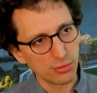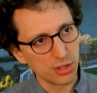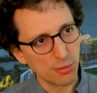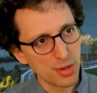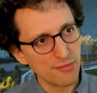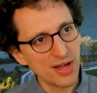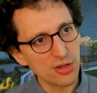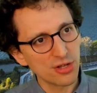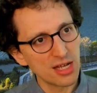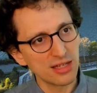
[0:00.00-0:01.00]

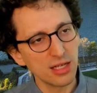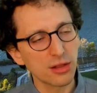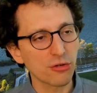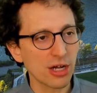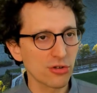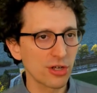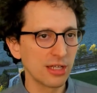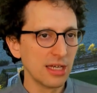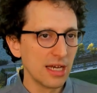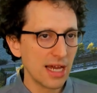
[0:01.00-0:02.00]
observation and the instruction,
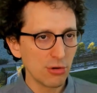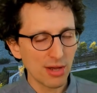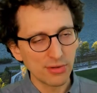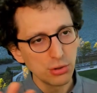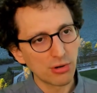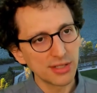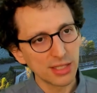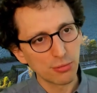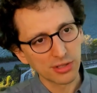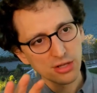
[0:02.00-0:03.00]
and you have a neural
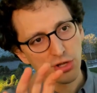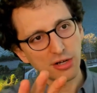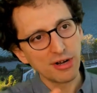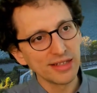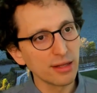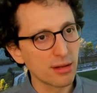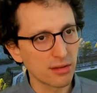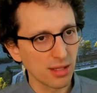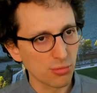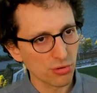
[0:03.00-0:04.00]
network that generates these
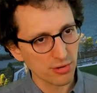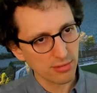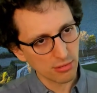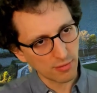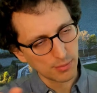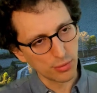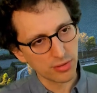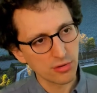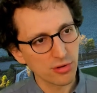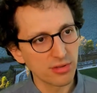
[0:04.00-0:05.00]
distributions over
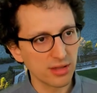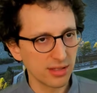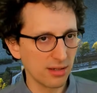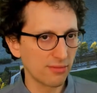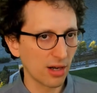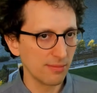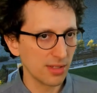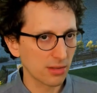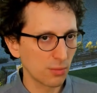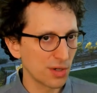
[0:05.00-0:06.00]
positions in the
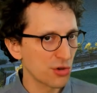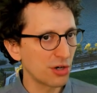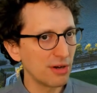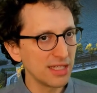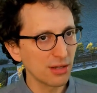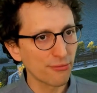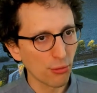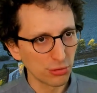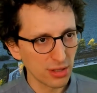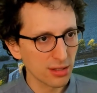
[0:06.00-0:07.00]
environment. We are generating
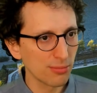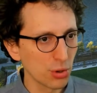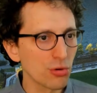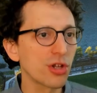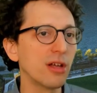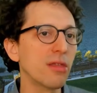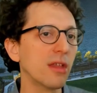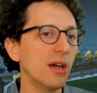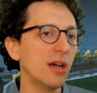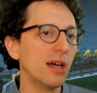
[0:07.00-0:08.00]
4 distributions:
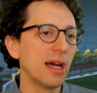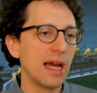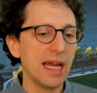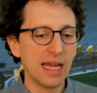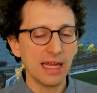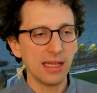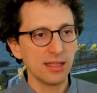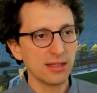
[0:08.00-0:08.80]
the